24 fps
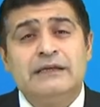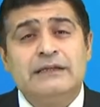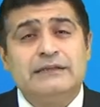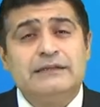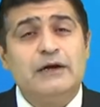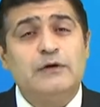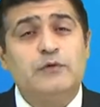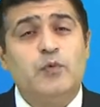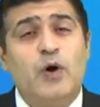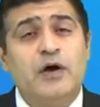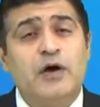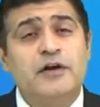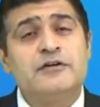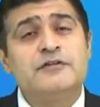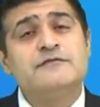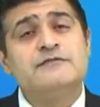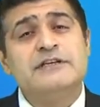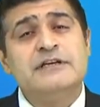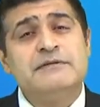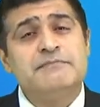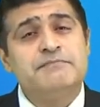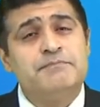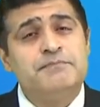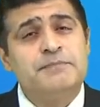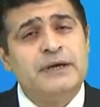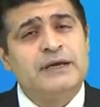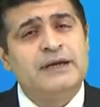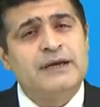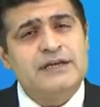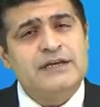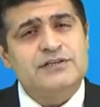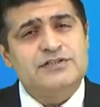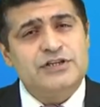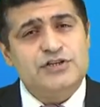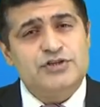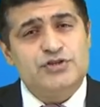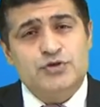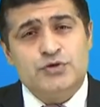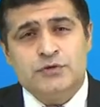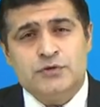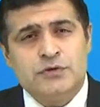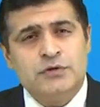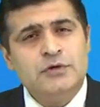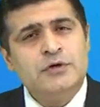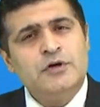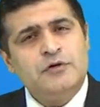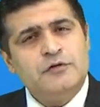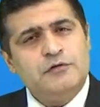that one of the biggest
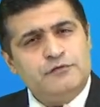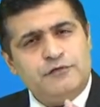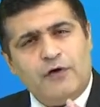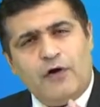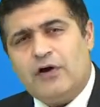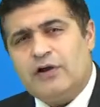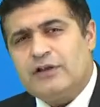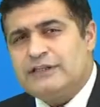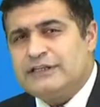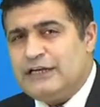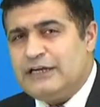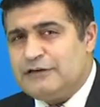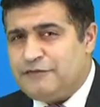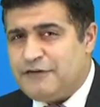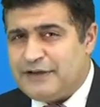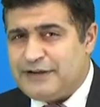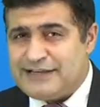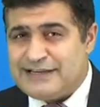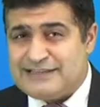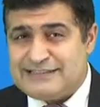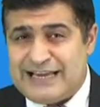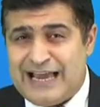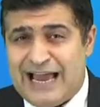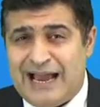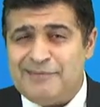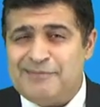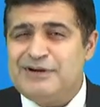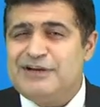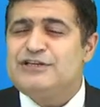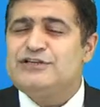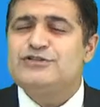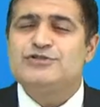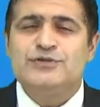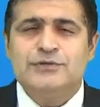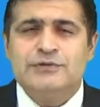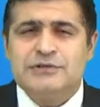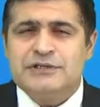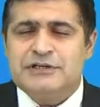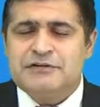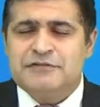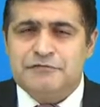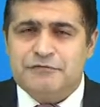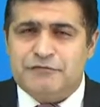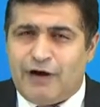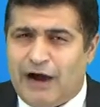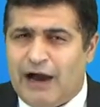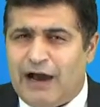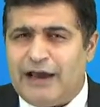issue for the FR exam is to
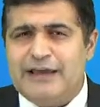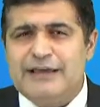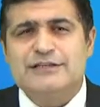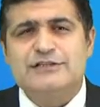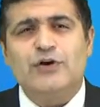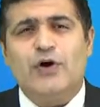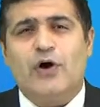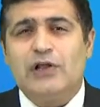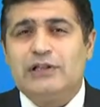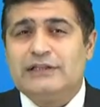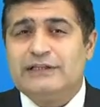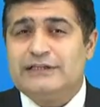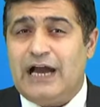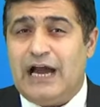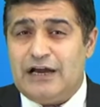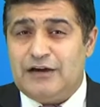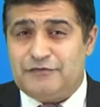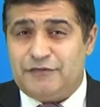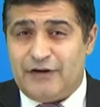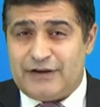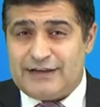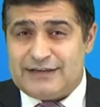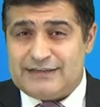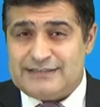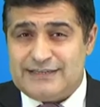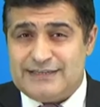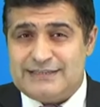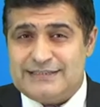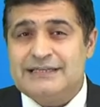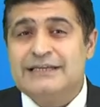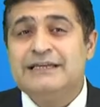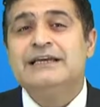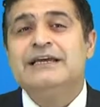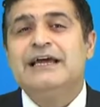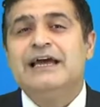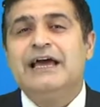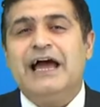revise all the IFRSs